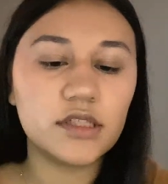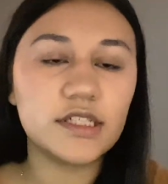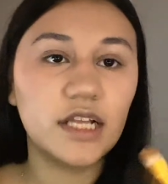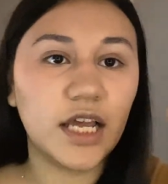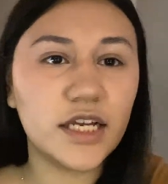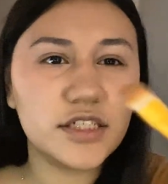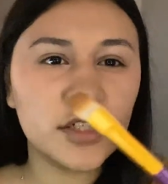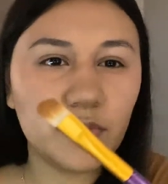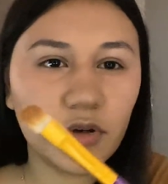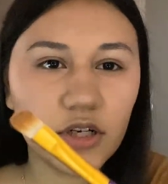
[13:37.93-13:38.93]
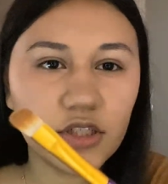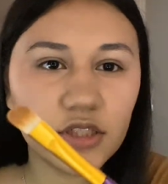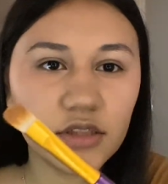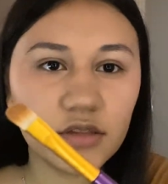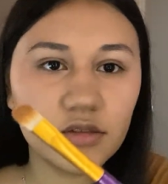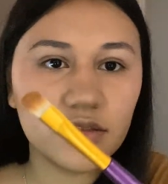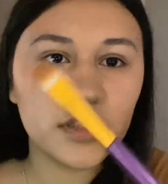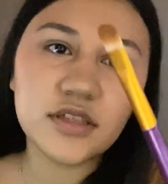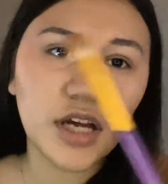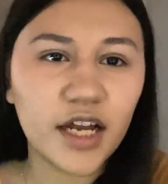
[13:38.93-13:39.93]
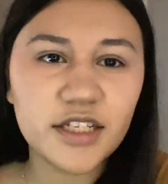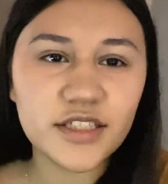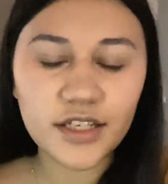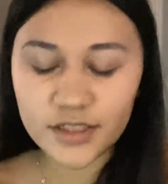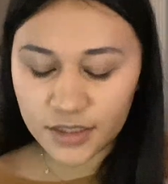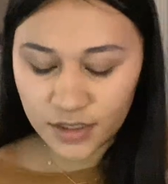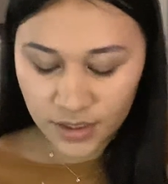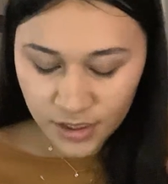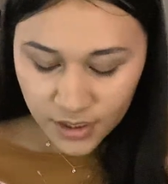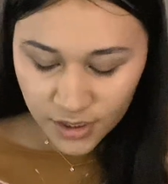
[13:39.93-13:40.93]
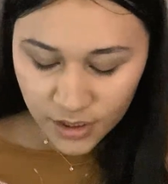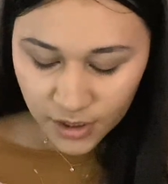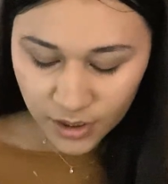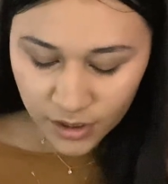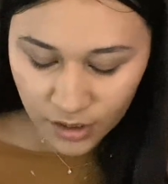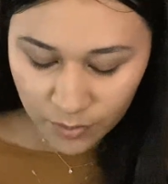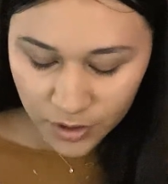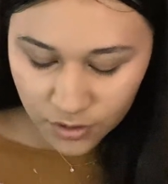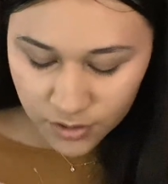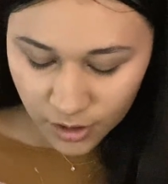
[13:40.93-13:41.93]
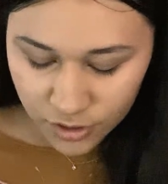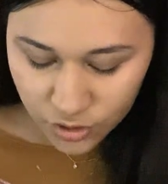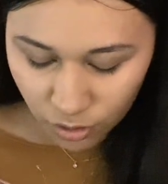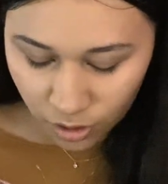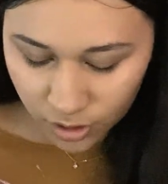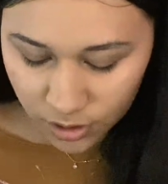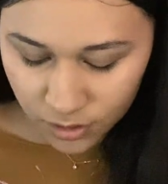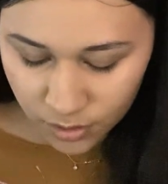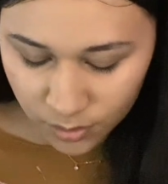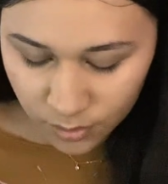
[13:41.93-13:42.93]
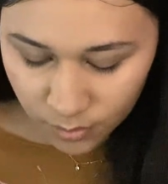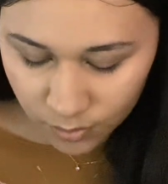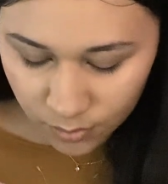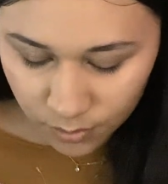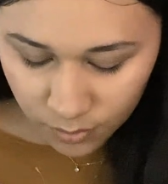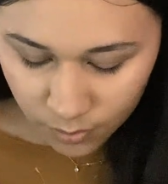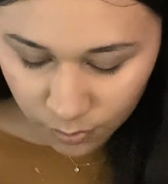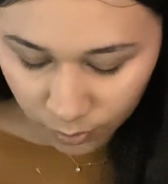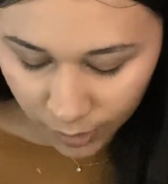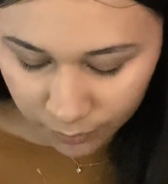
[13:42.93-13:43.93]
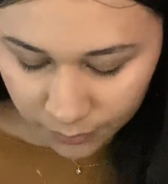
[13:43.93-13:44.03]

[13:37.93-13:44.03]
slanted brush, kind of slanted, and I'm gonna use a dark brown.